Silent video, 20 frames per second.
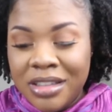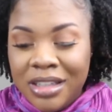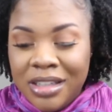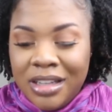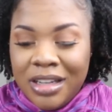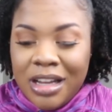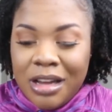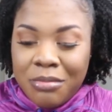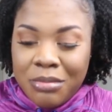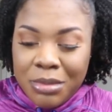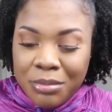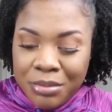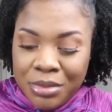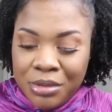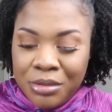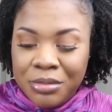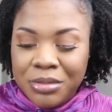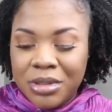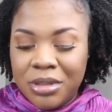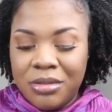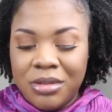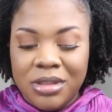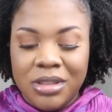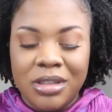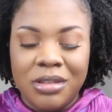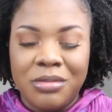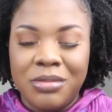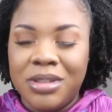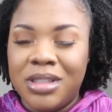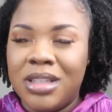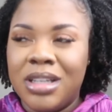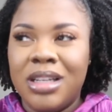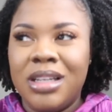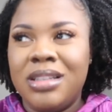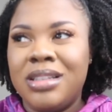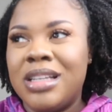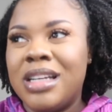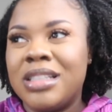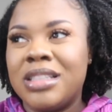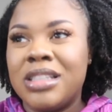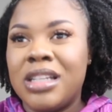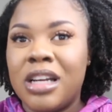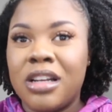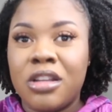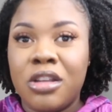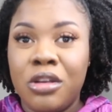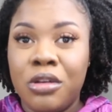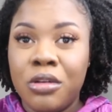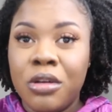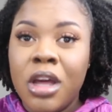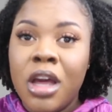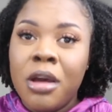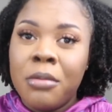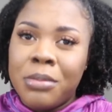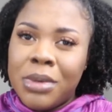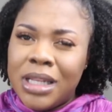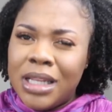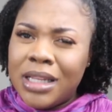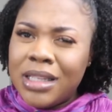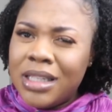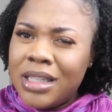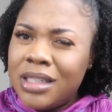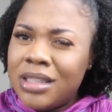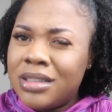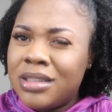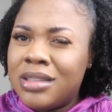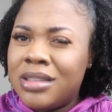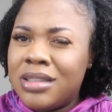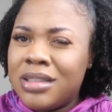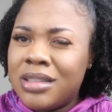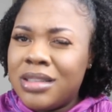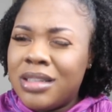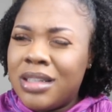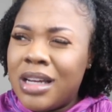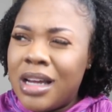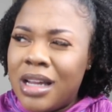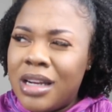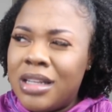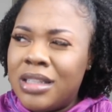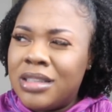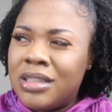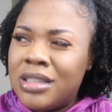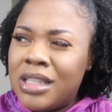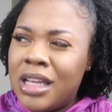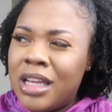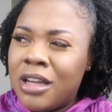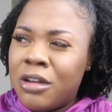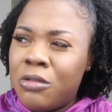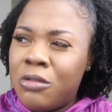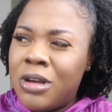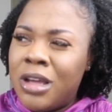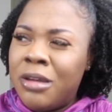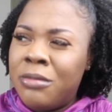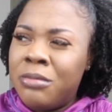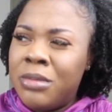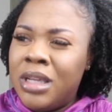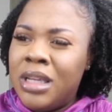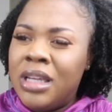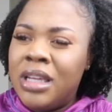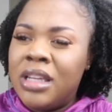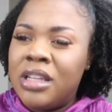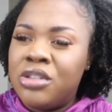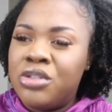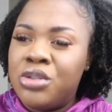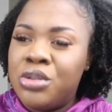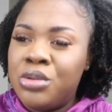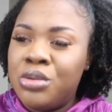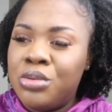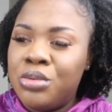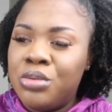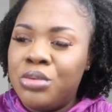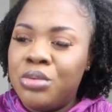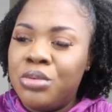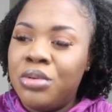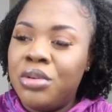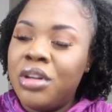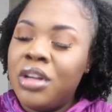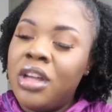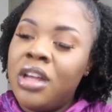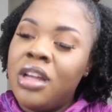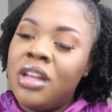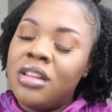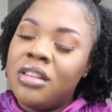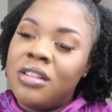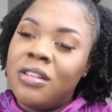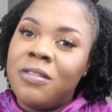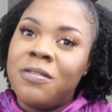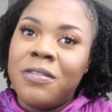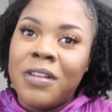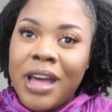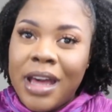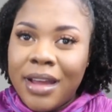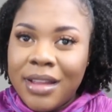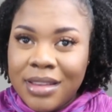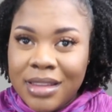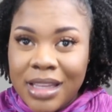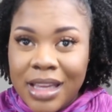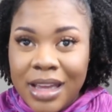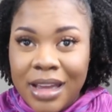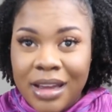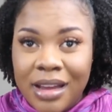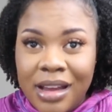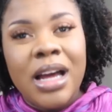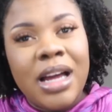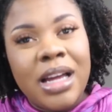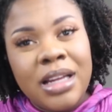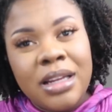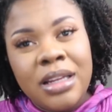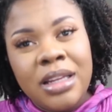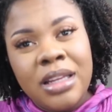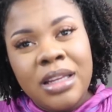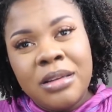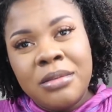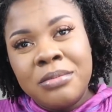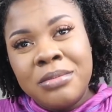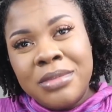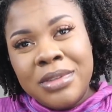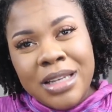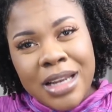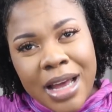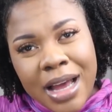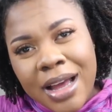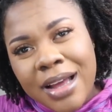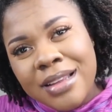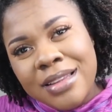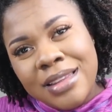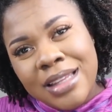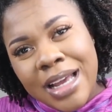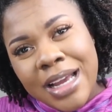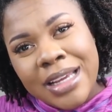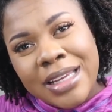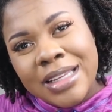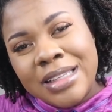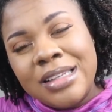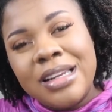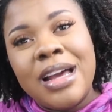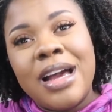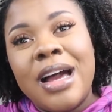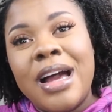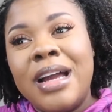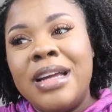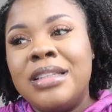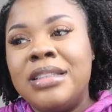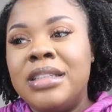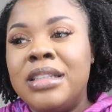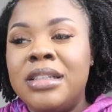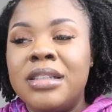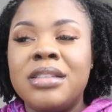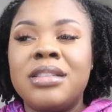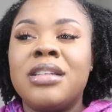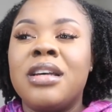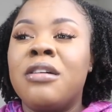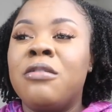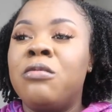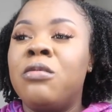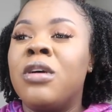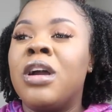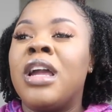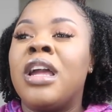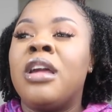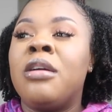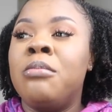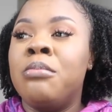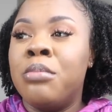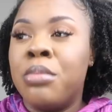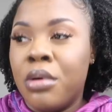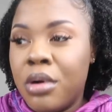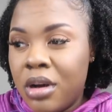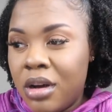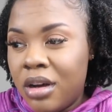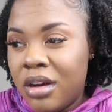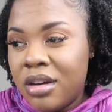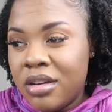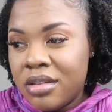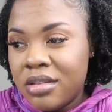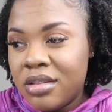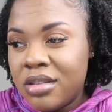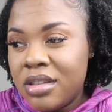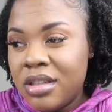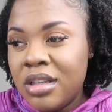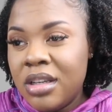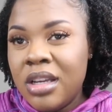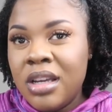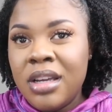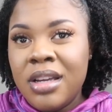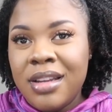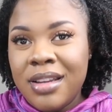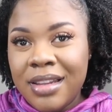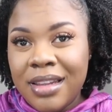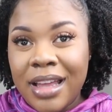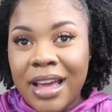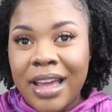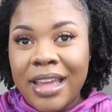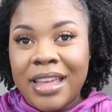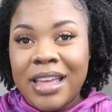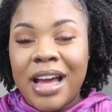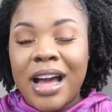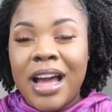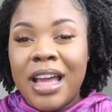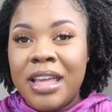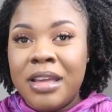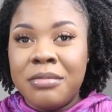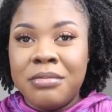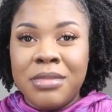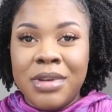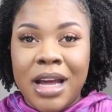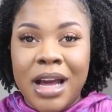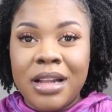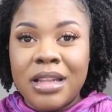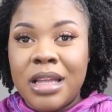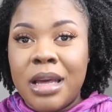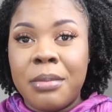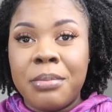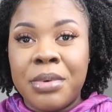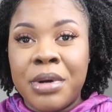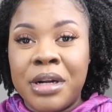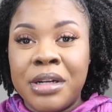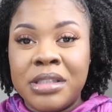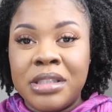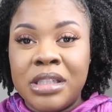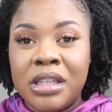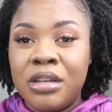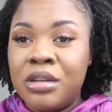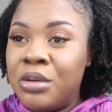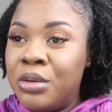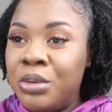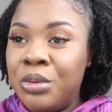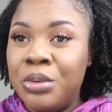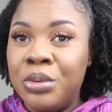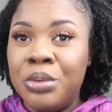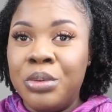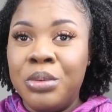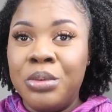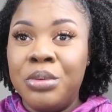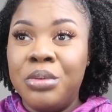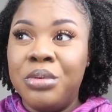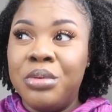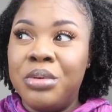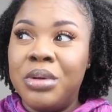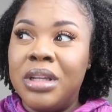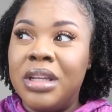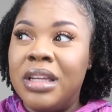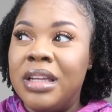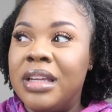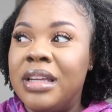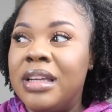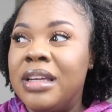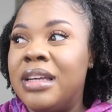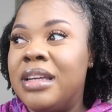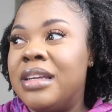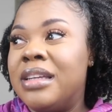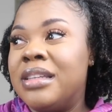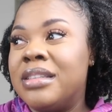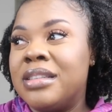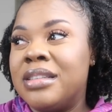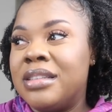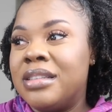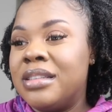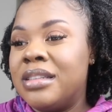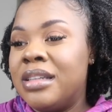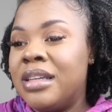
and then got my boobs on my stomach. Like, that's not cute. But that is kind of segue me into the fact that I am not liking the ideas of wearing bras. Like, I am not that person who is